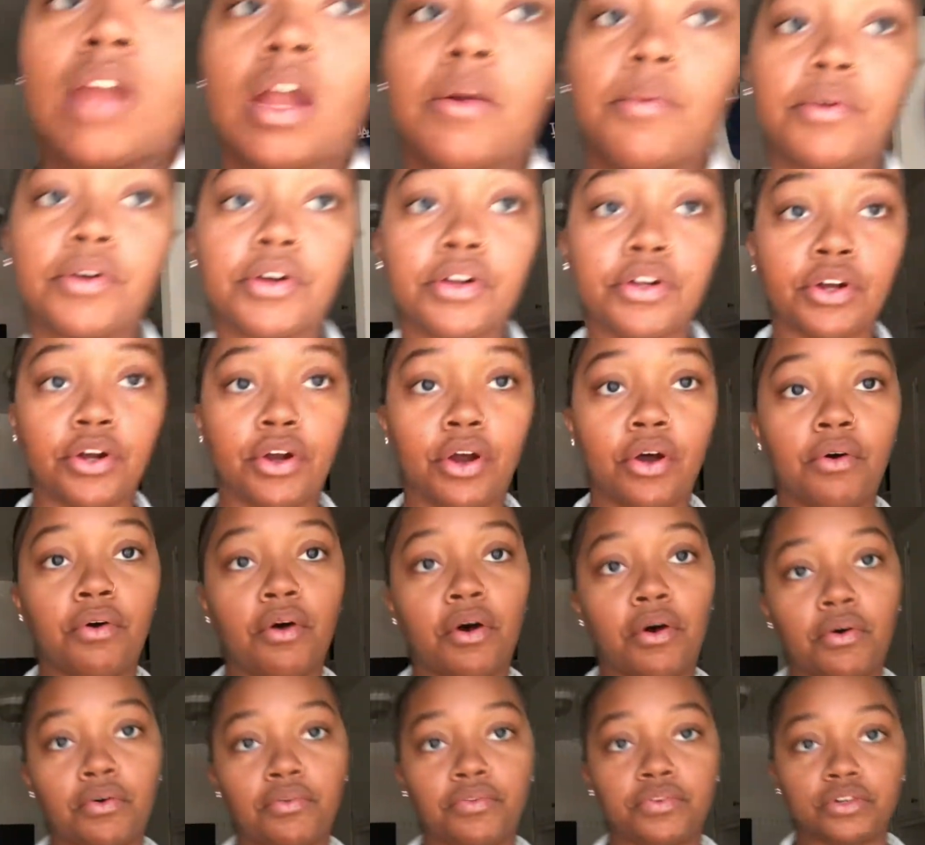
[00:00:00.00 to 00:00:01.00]
And we're gonna go
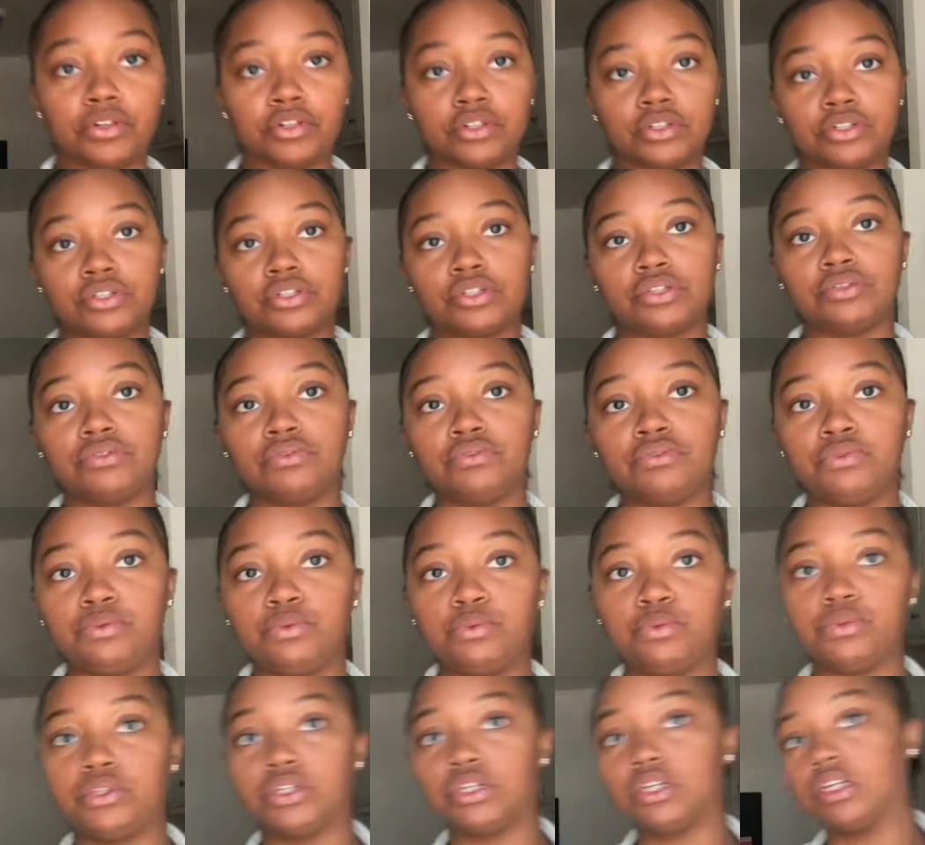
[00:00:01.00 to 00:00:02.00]
over
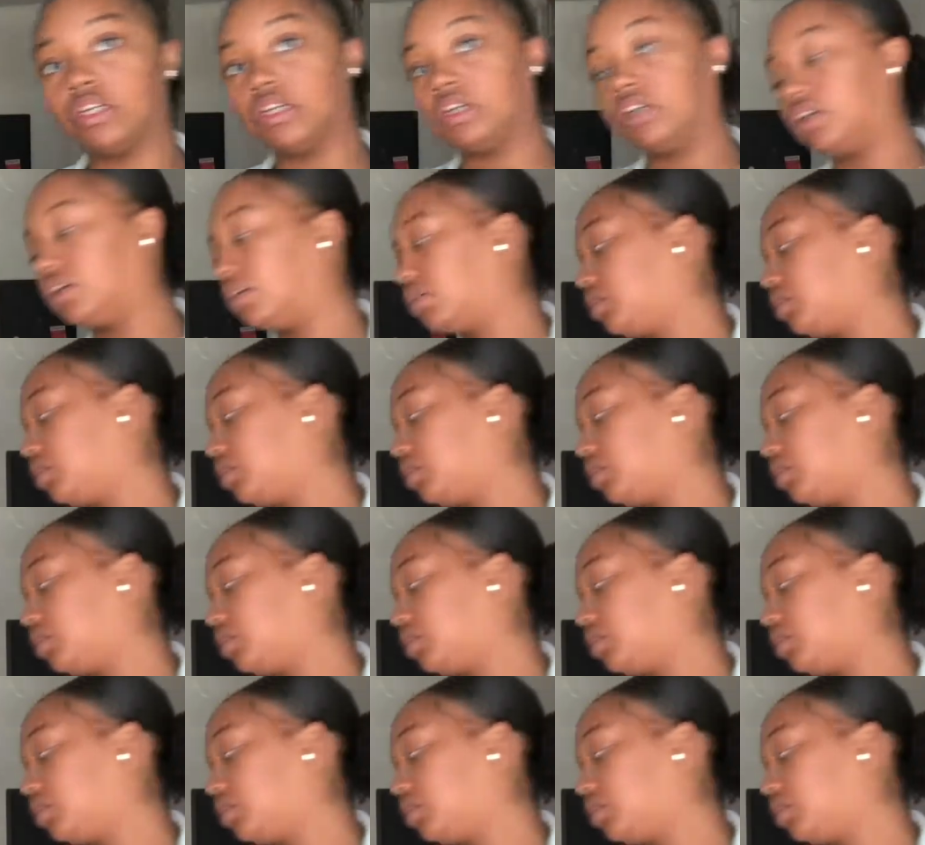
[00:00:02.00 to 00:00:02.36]
to the